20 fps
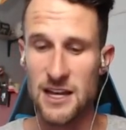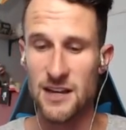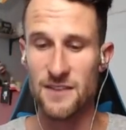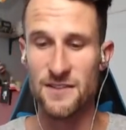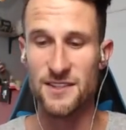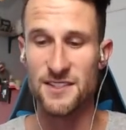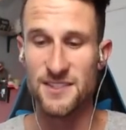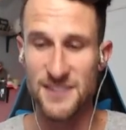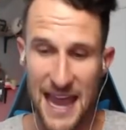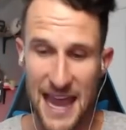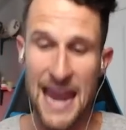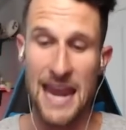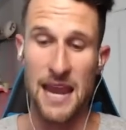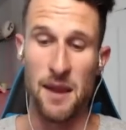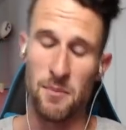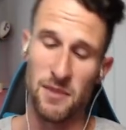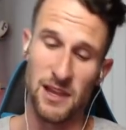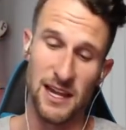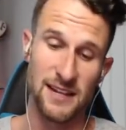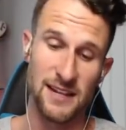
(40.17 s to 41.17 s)
the
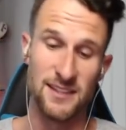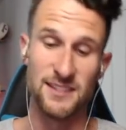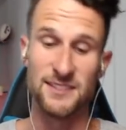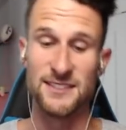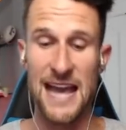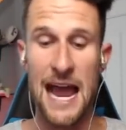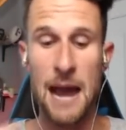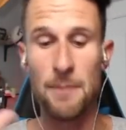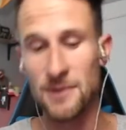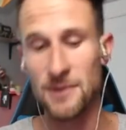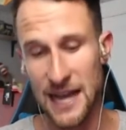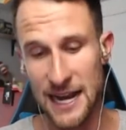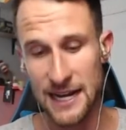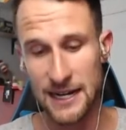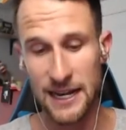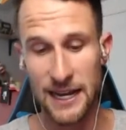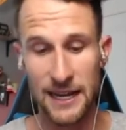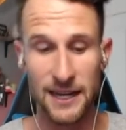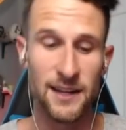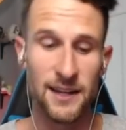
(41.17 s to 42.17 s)
same, like the Zap
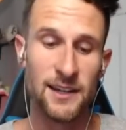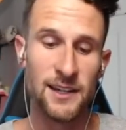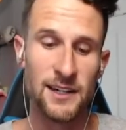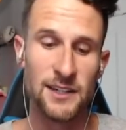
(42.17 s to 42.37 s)
Lightning,